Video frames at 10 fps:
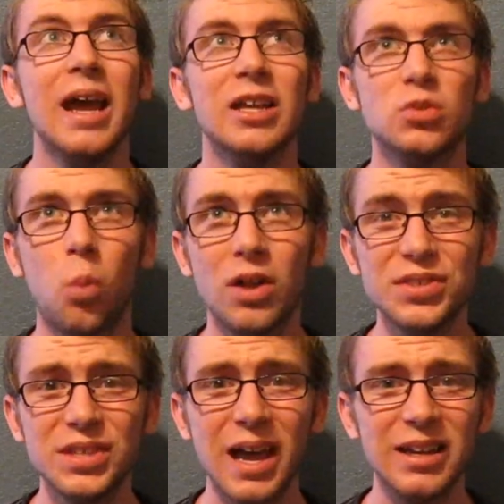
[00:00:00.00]
It's
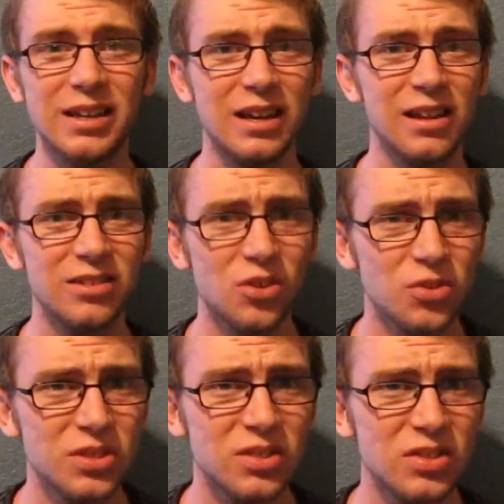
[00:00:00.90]
one-sided and it
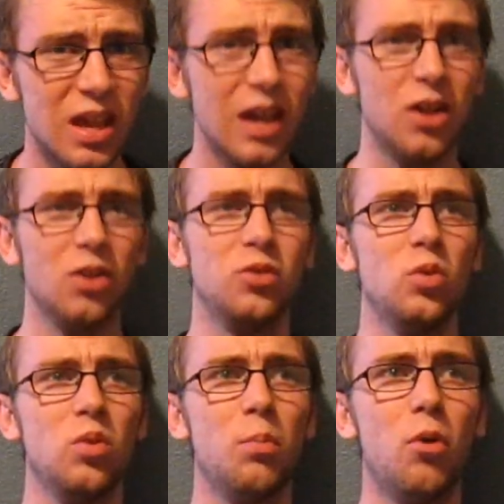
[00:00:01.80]
tilts the scale
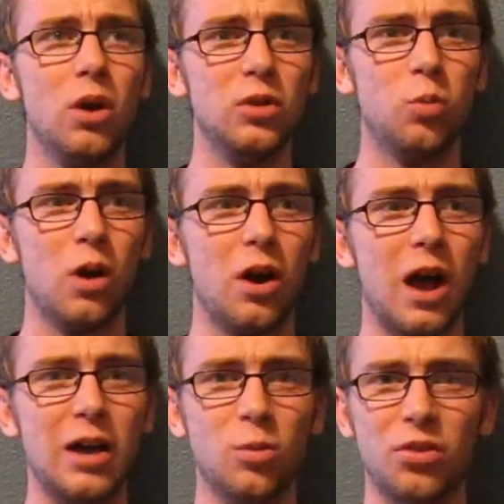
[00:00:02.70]
to the point where
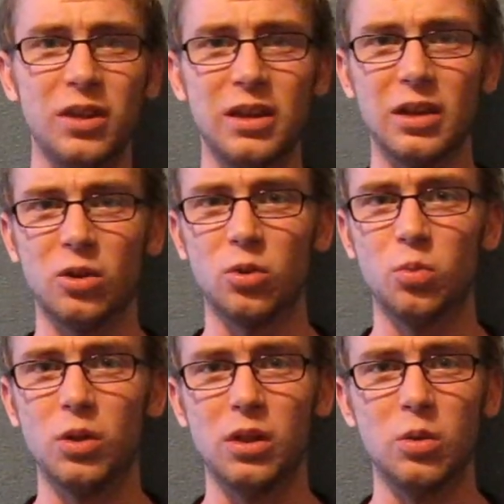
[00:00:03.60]
I don't think it
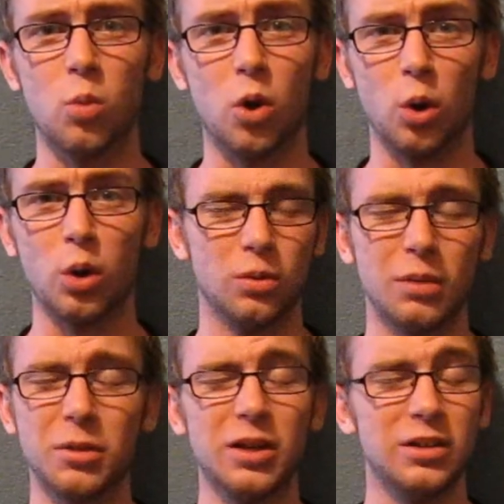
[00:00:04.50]
could really work.
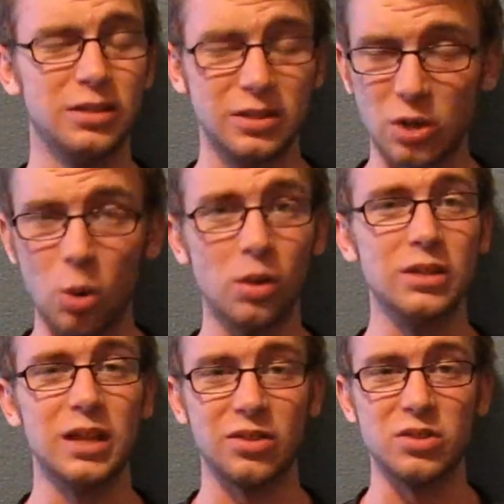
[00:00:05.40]
I'm gonna
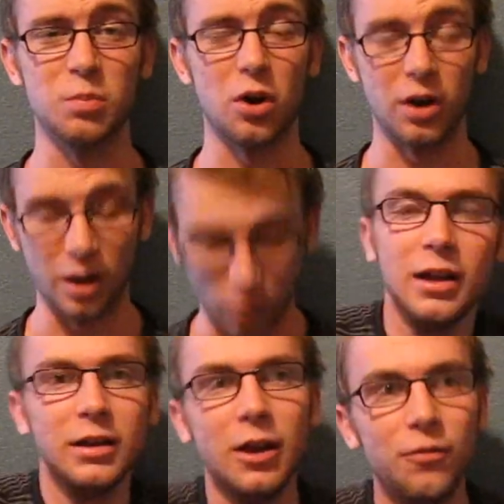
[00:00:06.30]
totally take this part out.
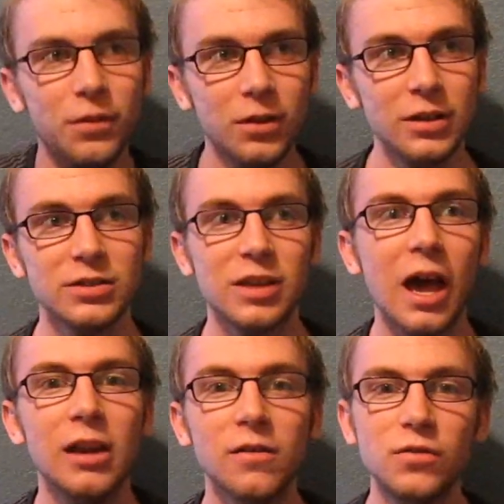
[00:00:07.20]
Now, feelings
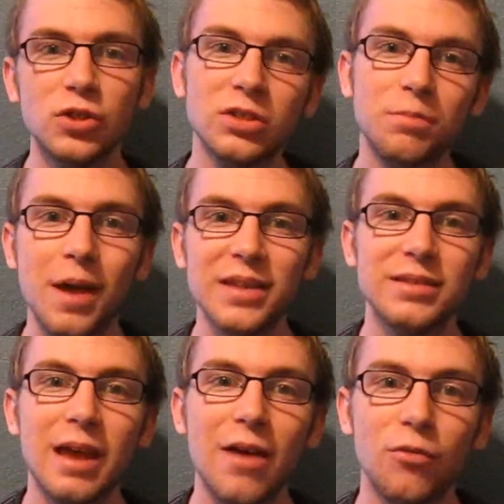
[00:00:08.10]
kind of just
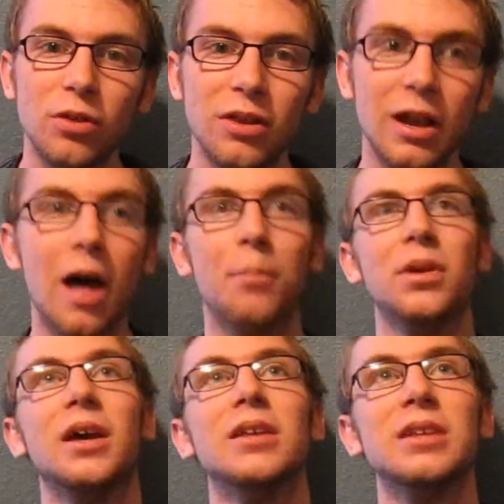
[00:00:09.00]
mess everything up
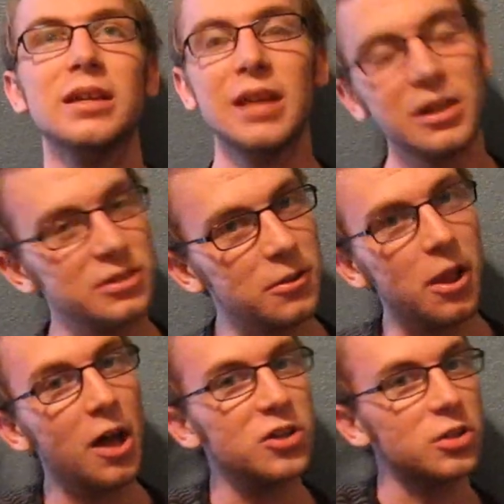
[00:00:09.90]
because it takes the
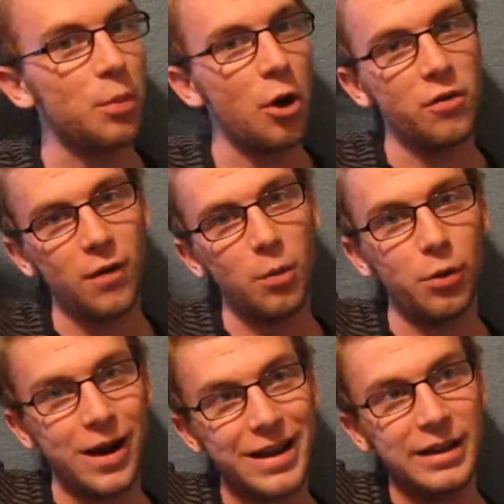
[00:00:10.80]
logic part of our
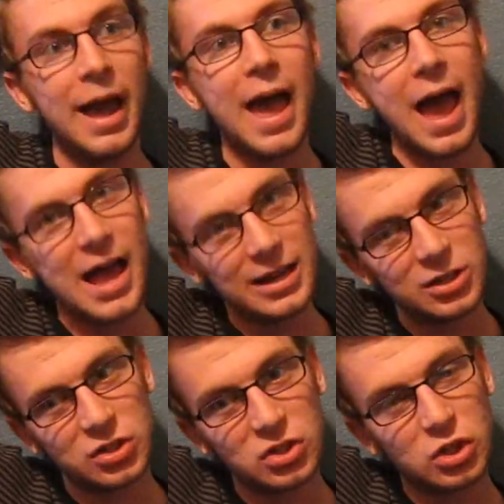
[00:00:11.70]
brain and it
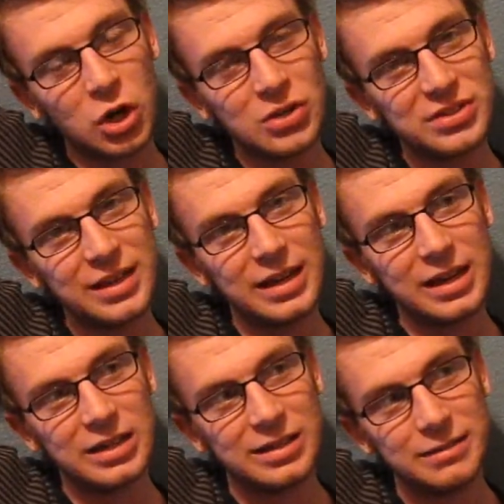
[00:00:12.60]
just turns it
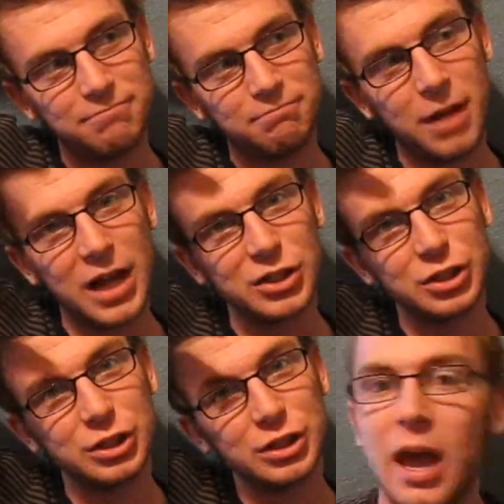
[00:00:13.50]
into
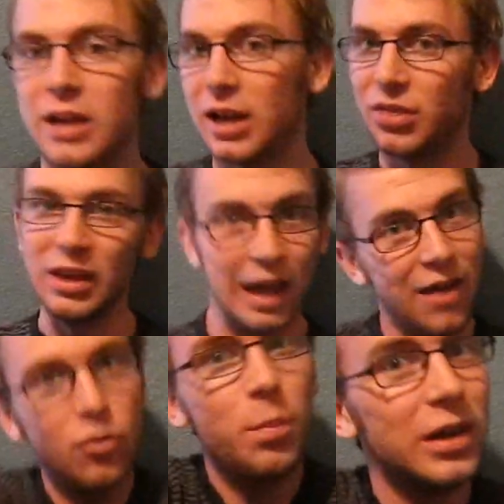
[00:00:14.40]
mush. And I think
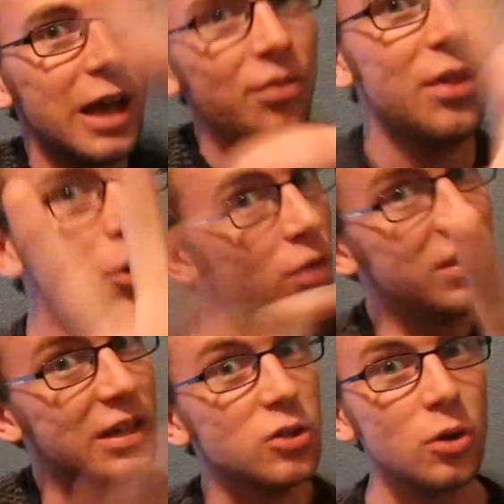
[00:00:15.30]
everybody out there on
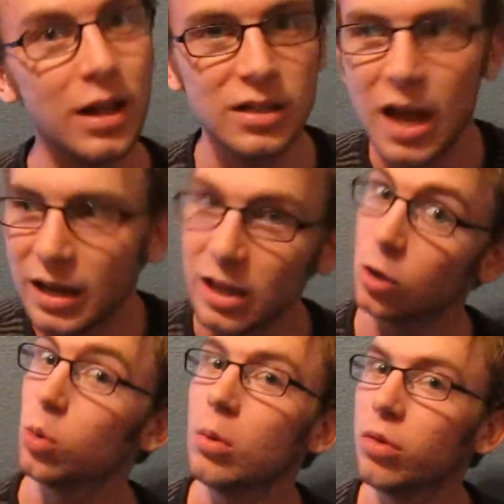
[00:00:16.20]
the internet can
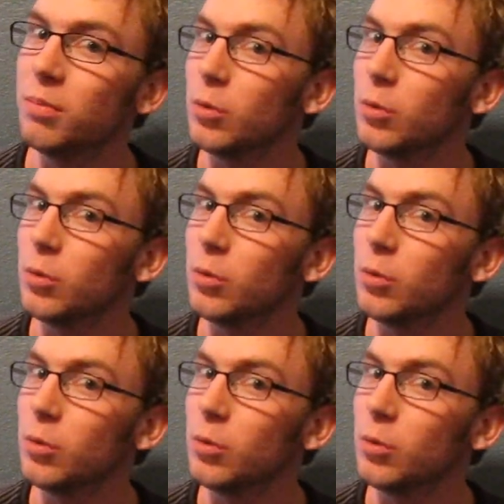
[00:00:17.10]
agree with